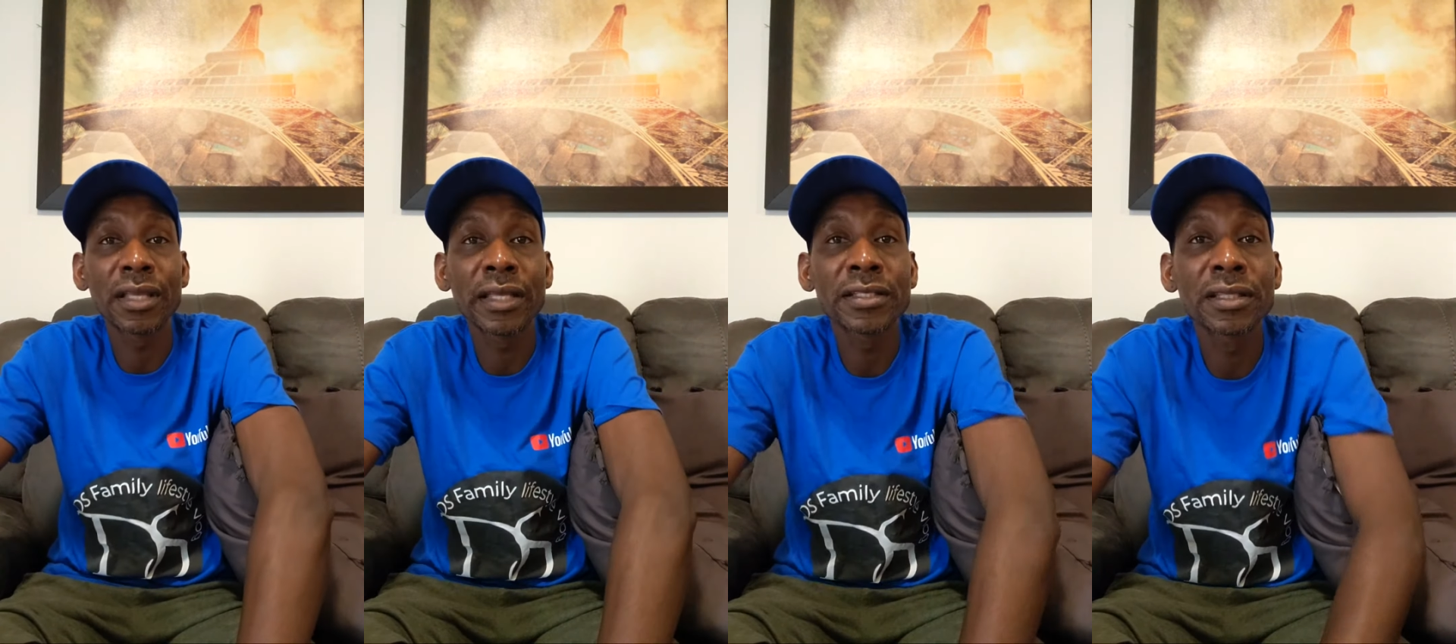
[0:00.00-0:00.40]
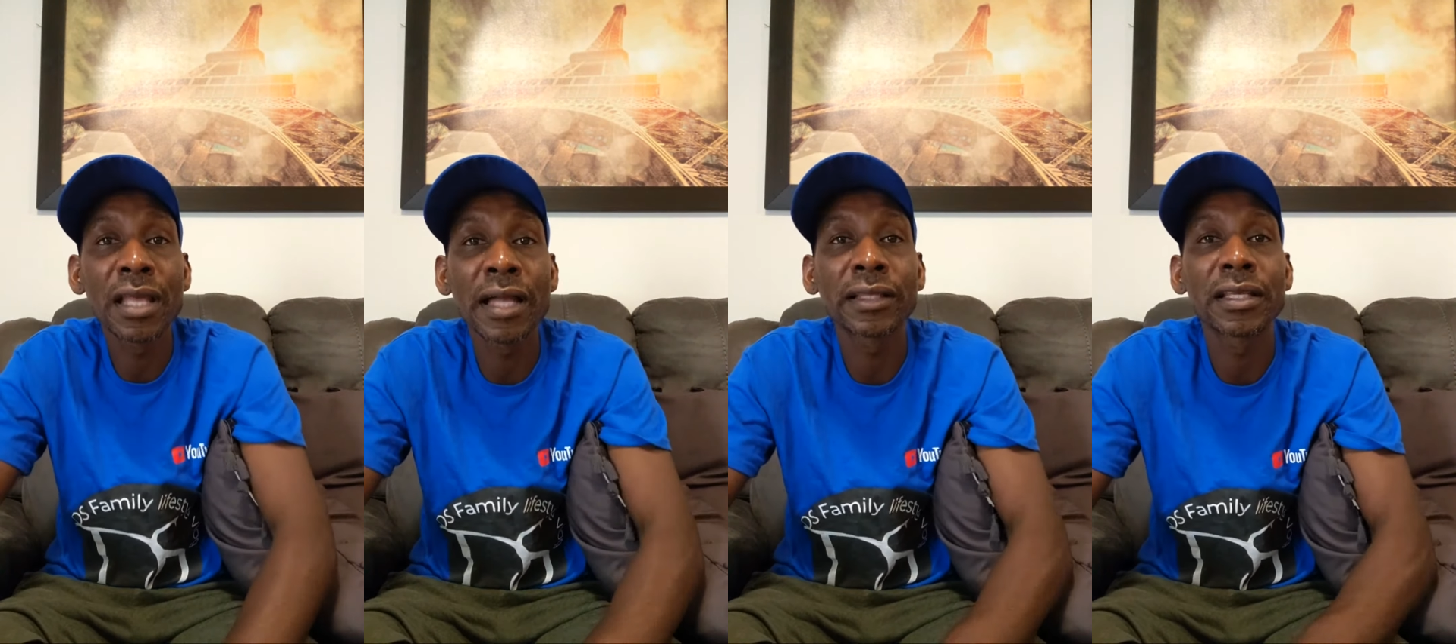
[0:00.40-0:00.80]
It's
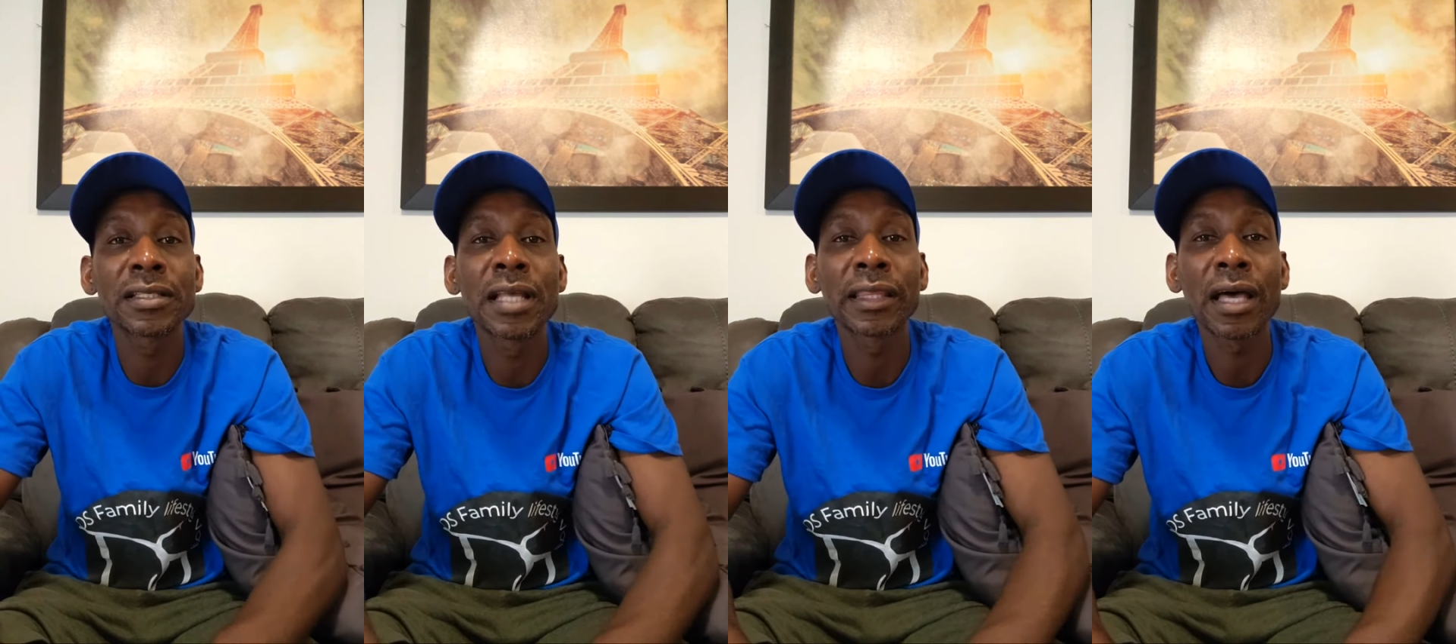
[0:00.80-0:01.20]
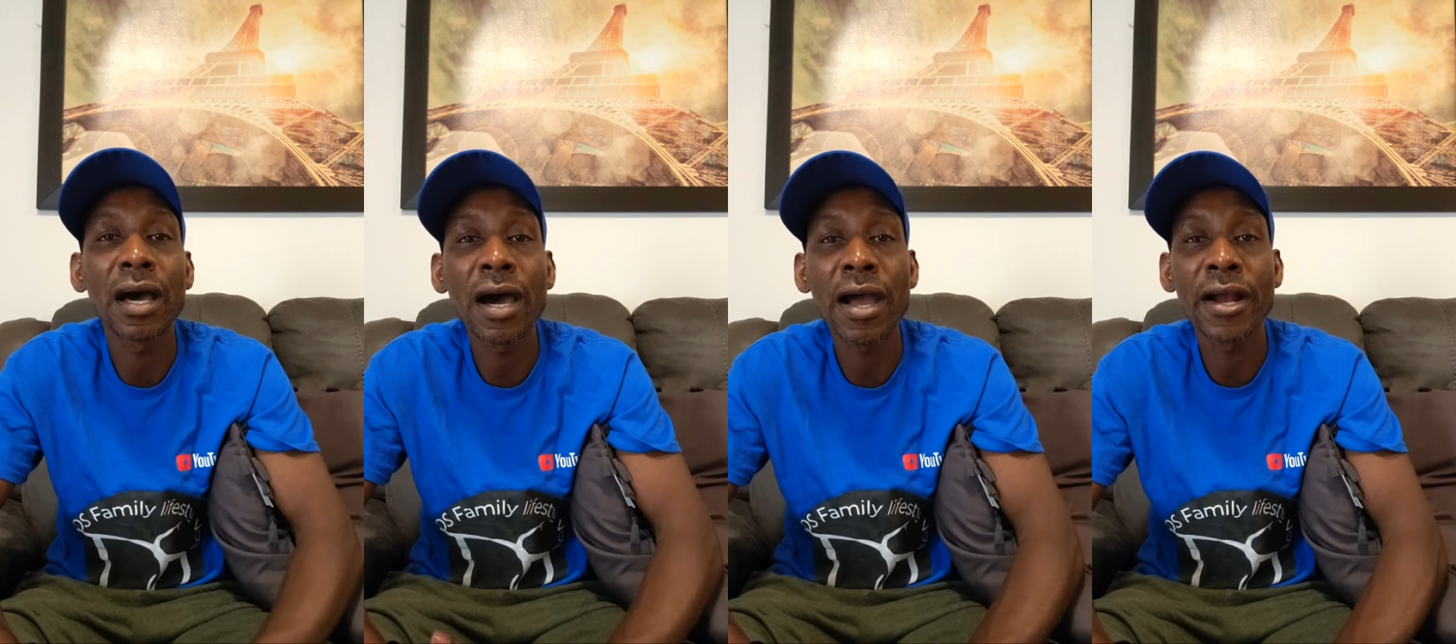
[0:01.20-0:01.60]
not a
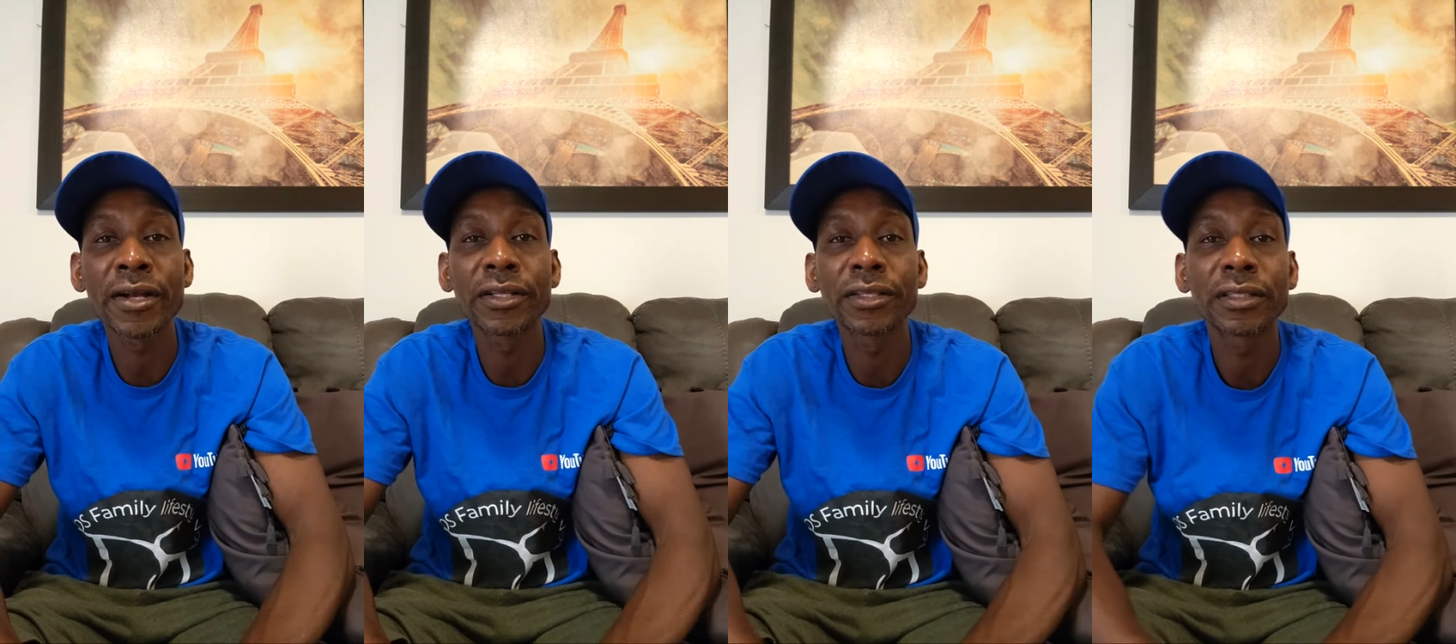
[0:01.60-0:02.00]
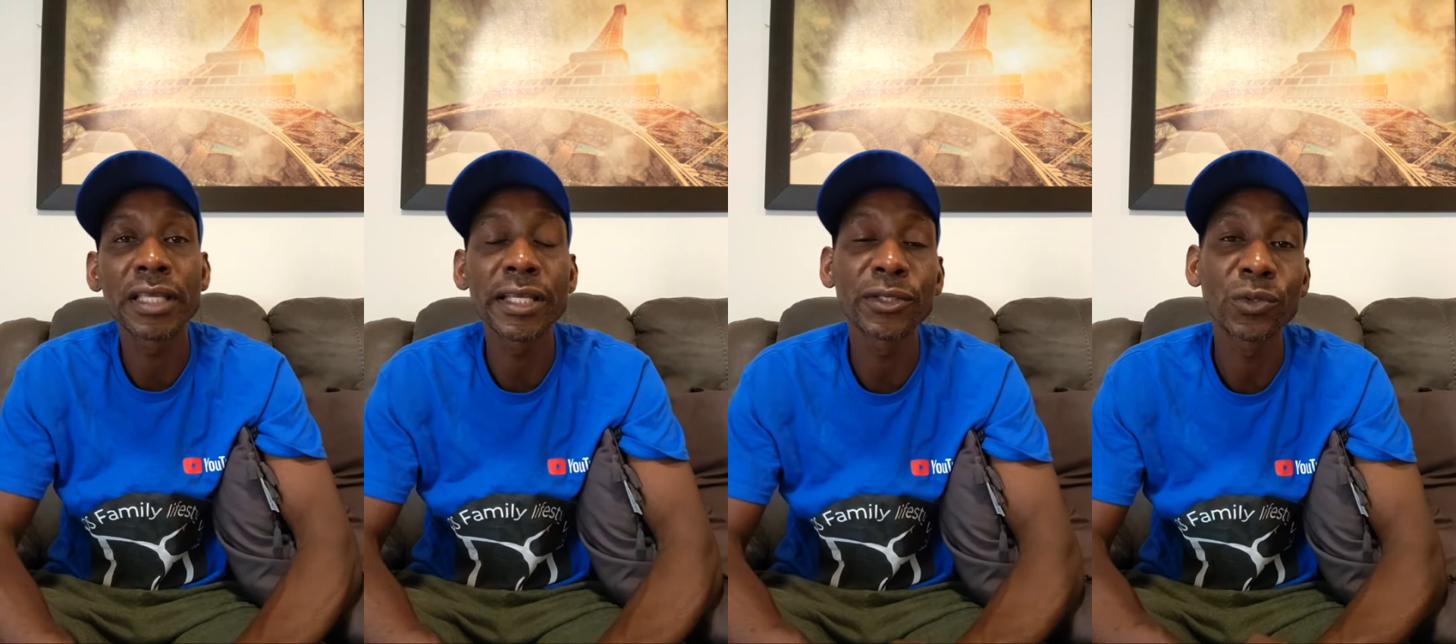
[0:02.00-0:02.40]
hard
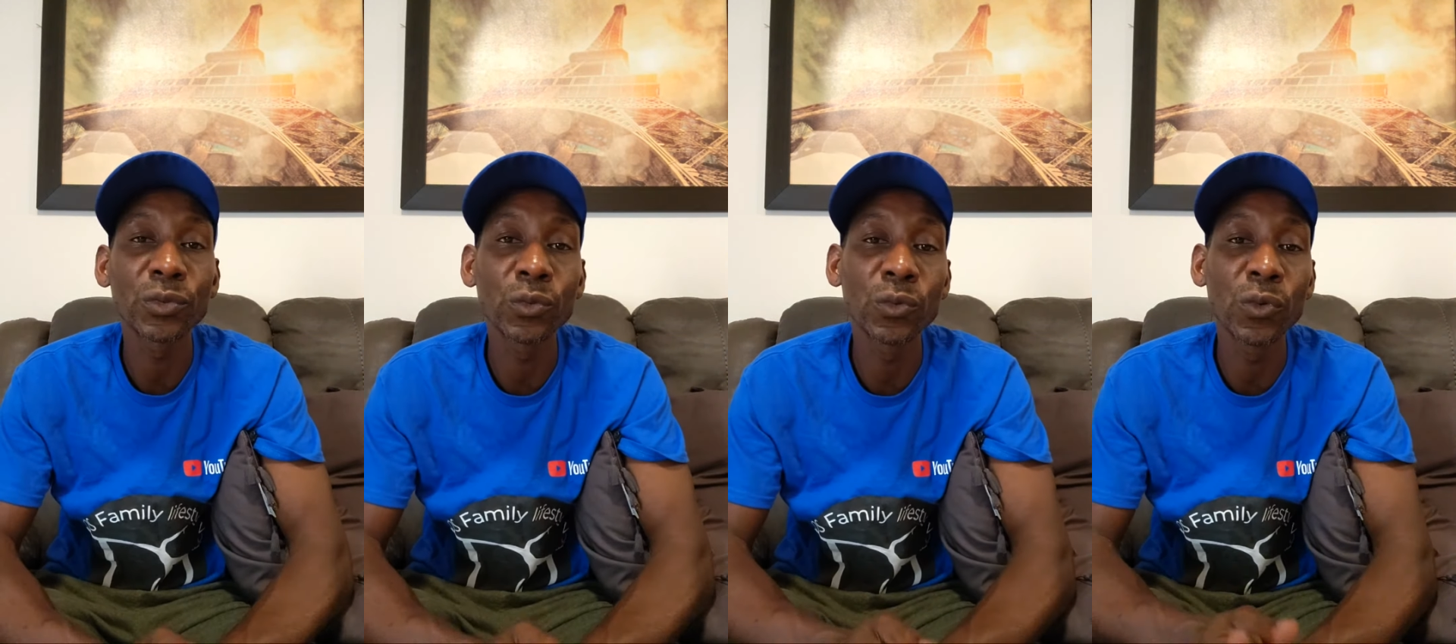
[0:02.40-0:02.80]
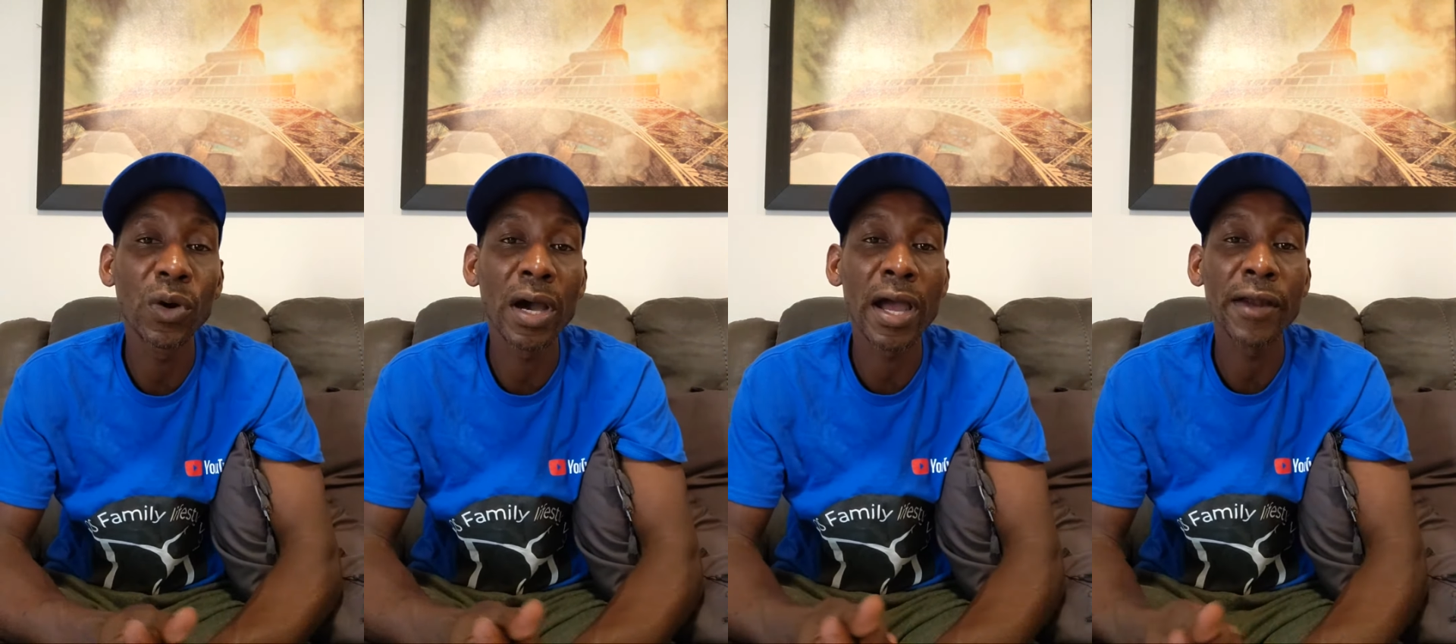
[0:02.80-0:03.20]
thing to do,
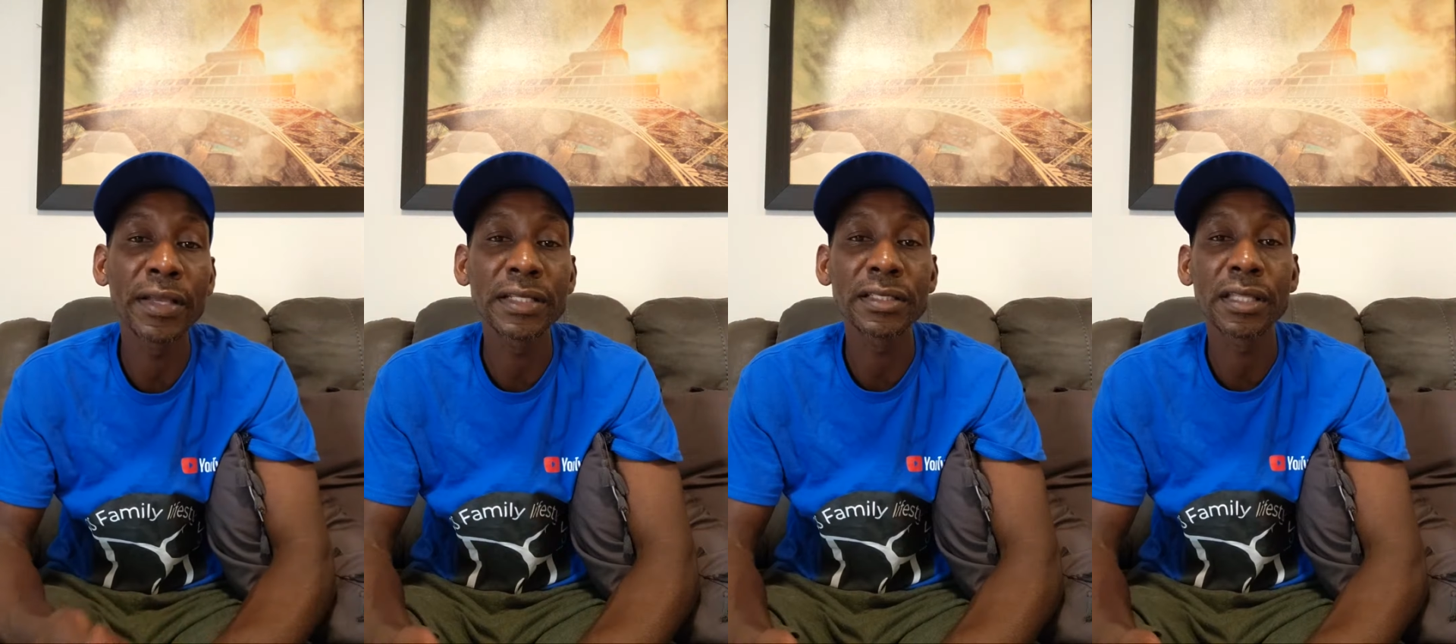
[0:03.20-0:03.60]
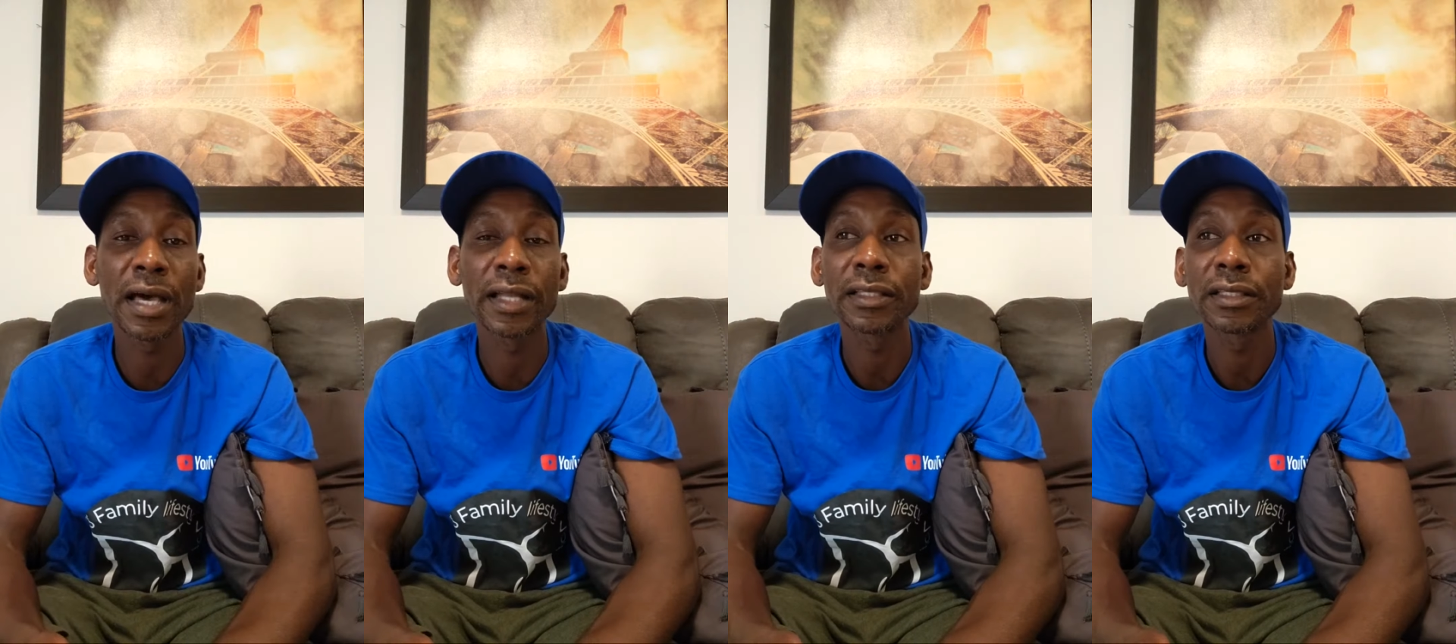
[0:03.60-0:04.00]
or it's
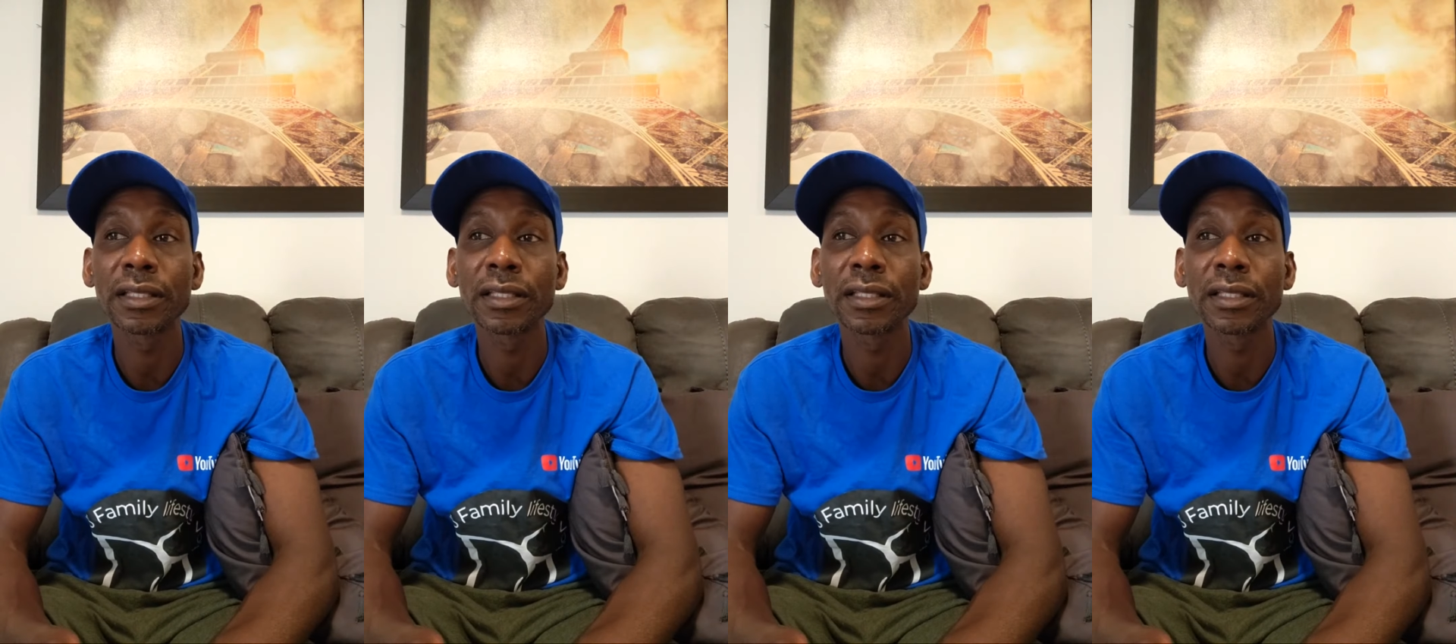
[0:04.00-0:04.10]
not